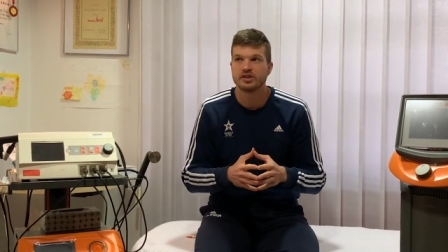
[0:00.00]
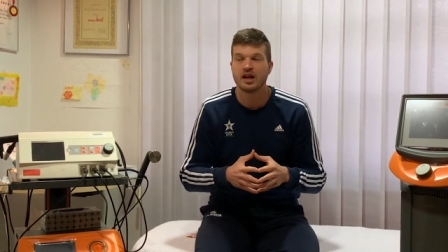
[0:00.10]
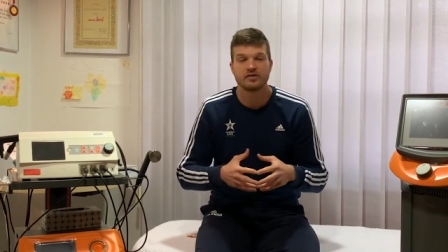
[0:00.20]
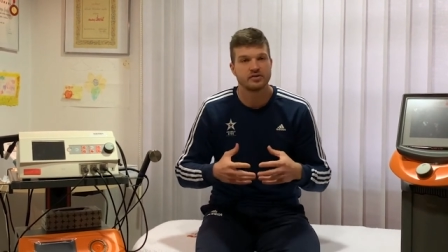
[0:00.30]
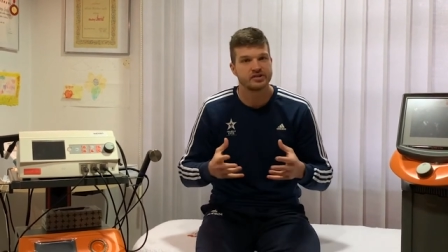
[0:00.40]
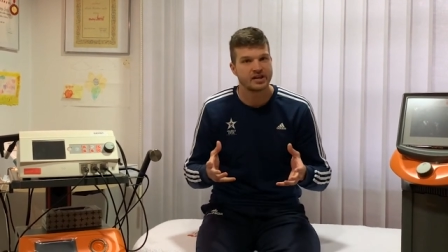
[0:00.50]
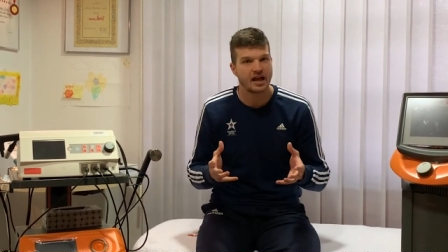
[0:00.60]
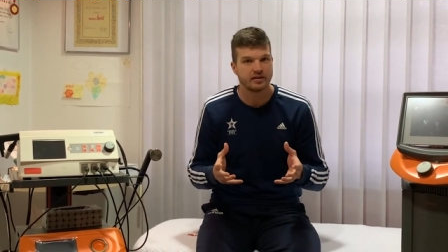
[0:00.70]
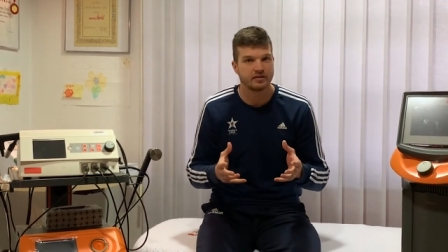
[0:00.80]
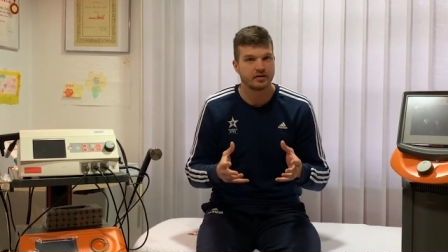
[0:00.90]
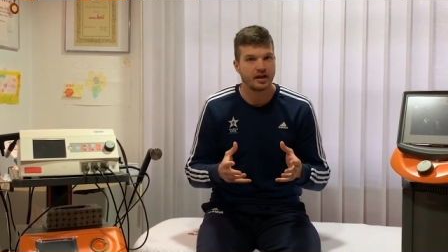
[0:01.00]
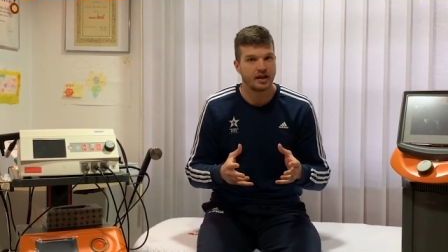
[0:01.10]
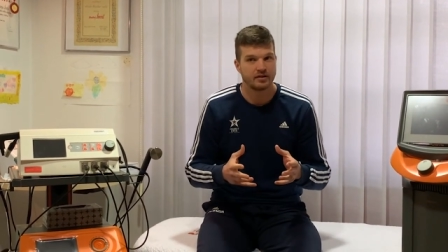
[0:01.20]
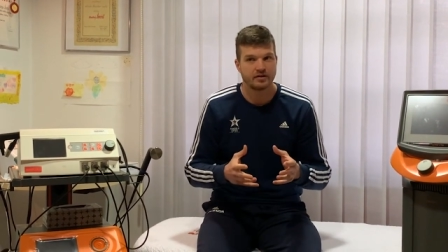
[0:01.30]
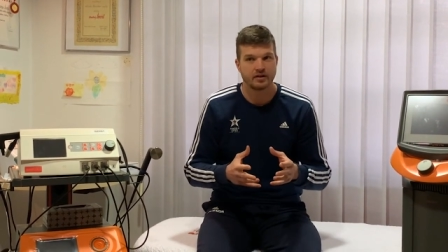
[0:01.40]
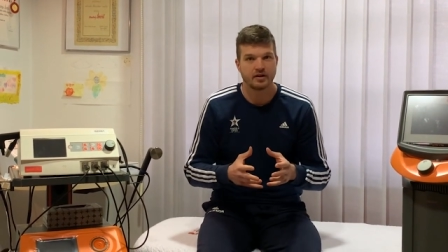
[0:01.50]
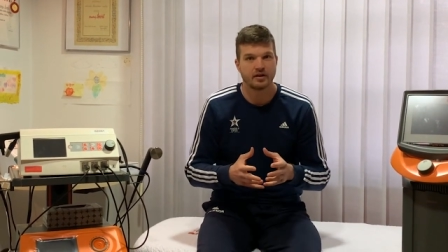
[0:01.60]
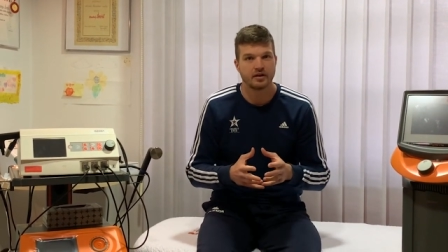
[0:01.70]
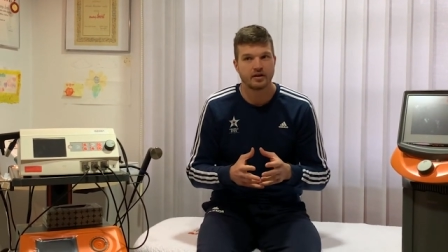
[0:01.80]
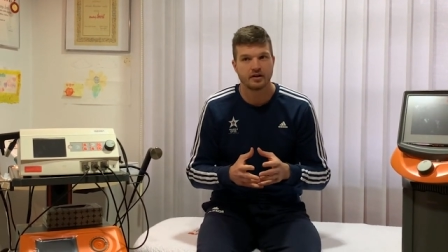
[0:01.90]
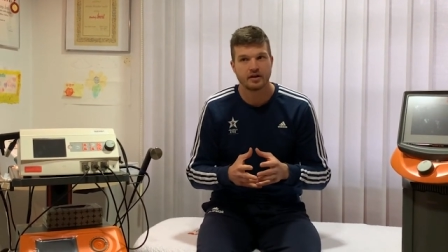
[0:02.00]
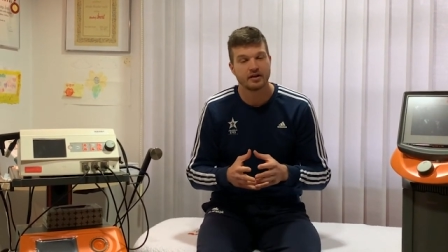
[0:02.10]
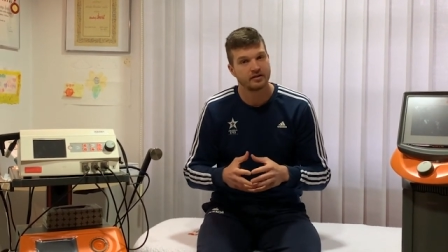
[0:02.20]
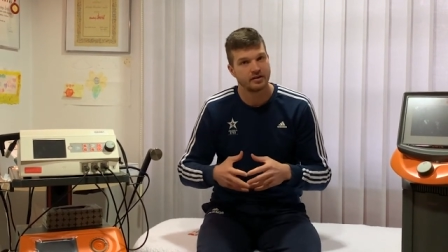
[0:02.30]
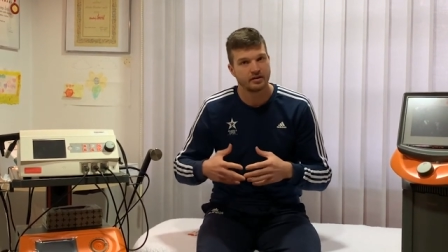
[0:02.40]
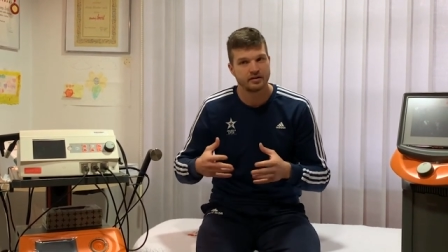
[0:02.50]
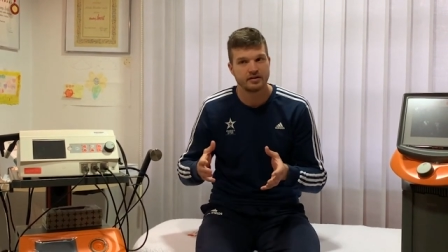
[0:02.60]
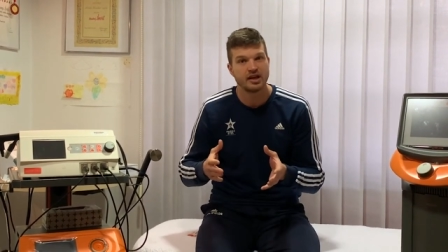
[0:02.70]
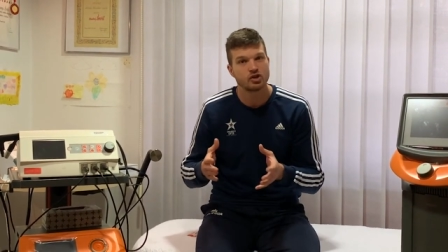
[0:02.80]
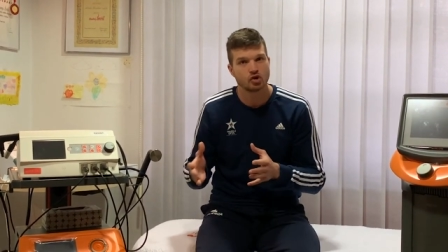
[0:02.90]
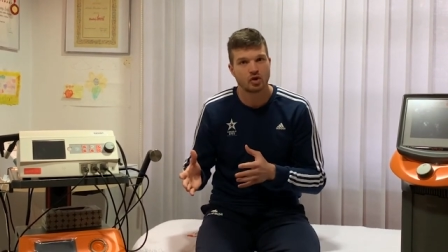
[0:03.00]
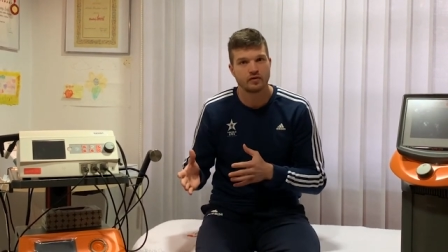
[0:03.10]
understand and the nature